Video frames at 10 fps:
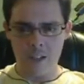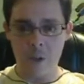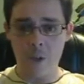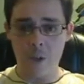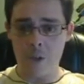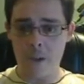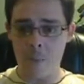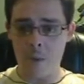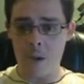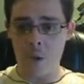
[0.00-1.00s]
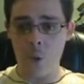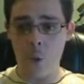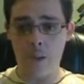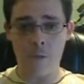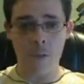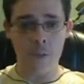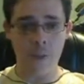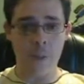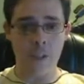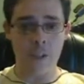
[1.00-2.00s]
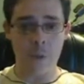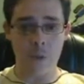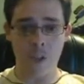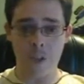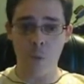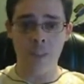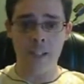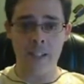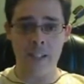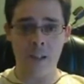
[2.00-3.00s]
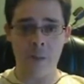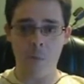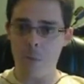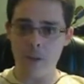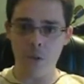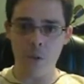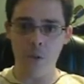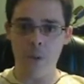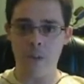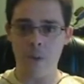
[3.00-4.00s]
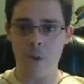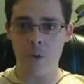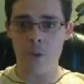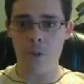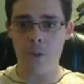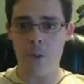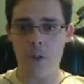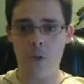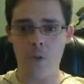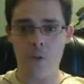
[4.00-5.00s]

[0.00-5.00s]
So he knows that I'm on cooldown for this ability, so he tries to move in again, but I do use that photon overcharge.